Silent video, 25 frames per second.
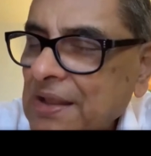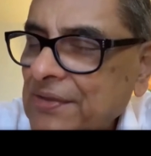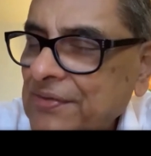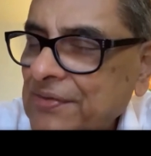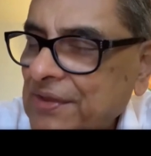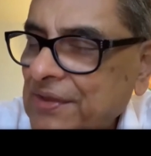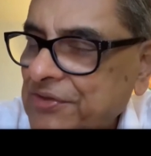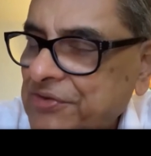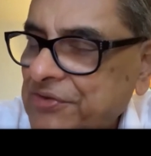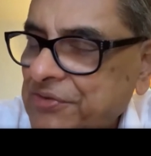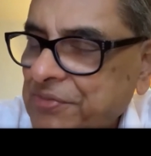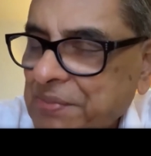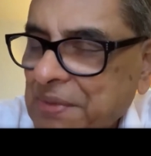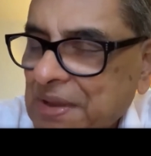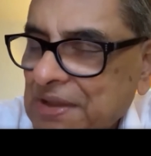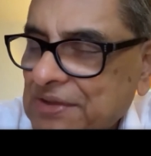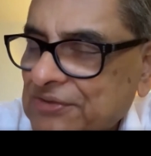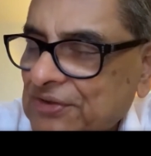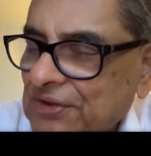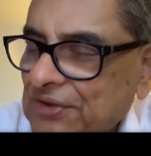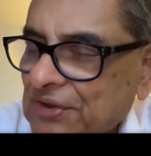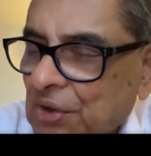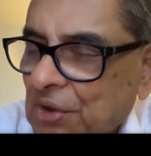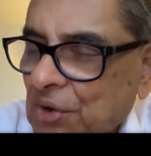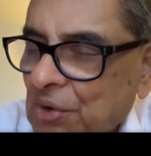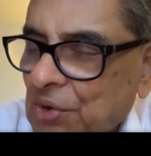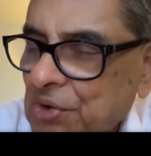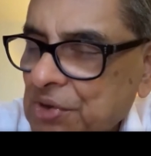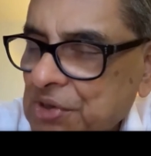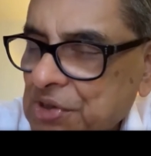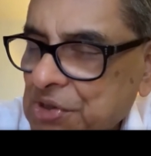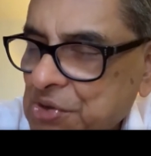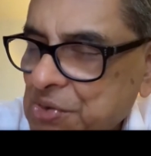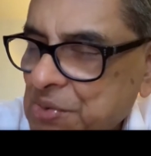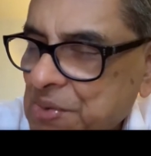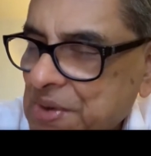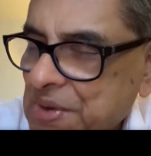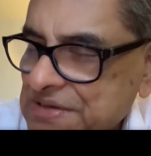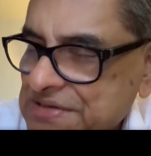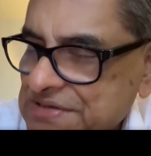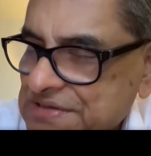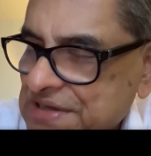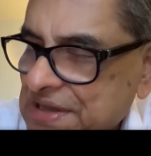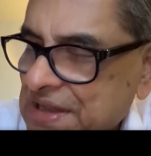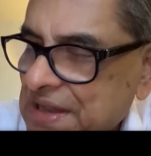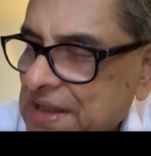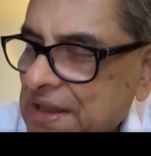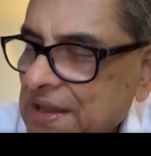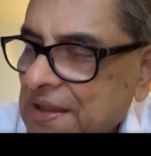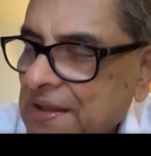That's Mexico,
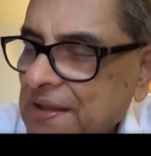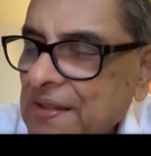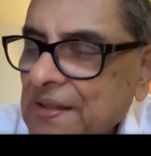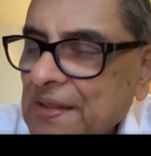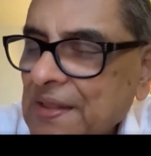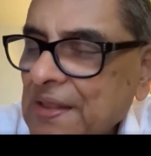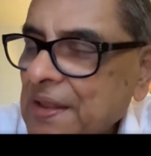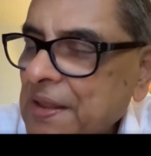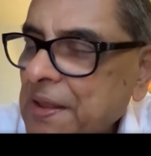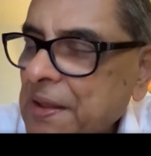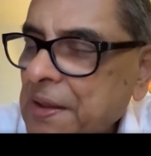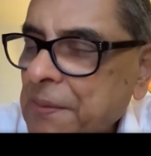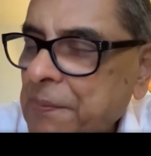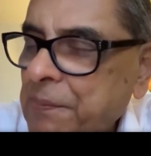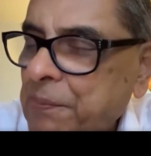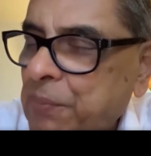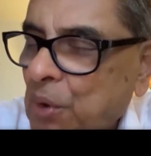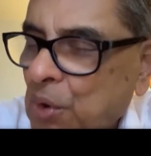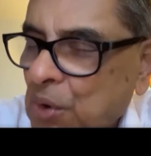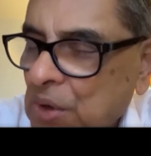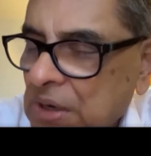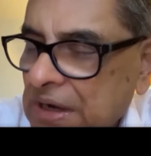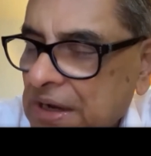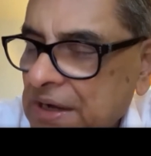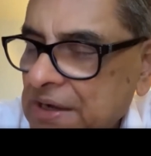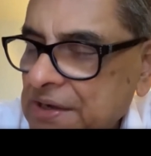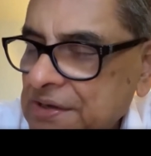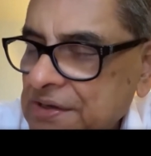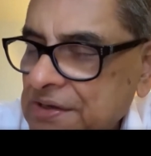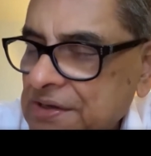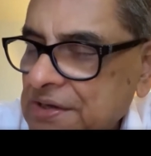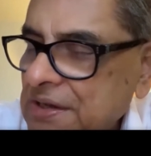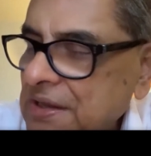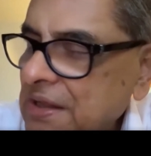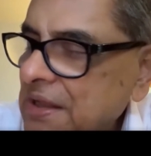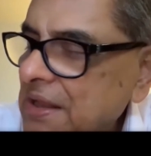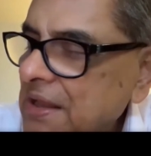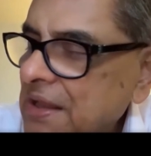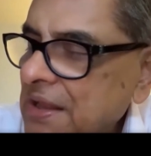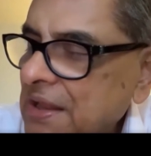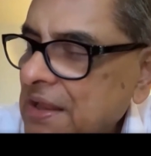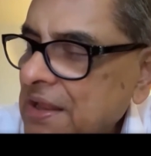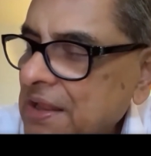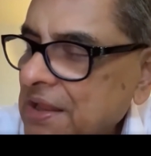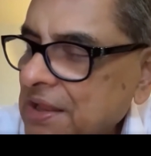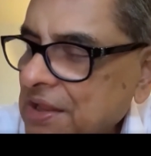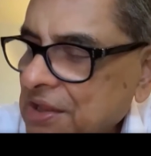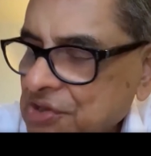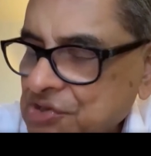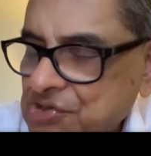USA, Poland,
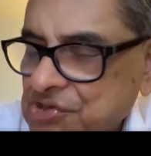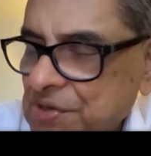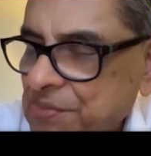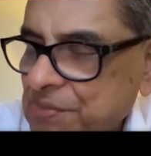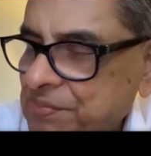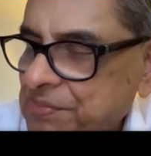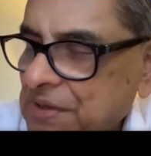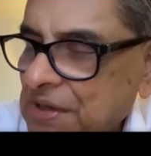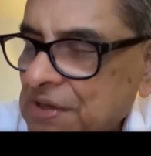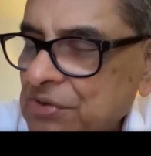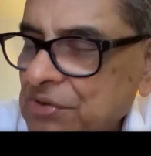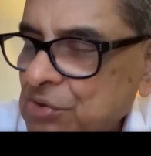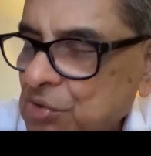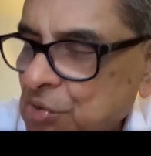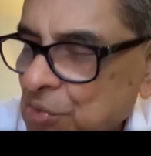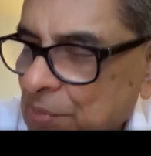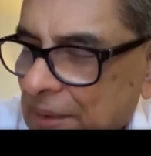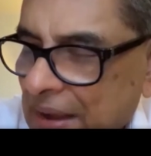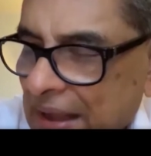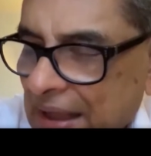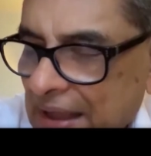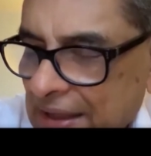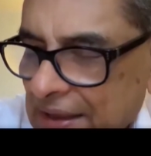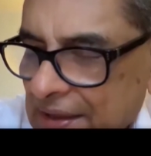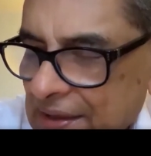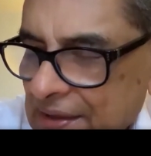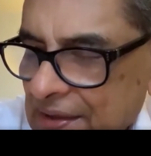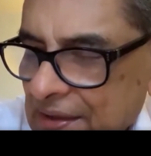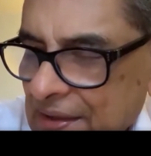Egypt, and Dubai.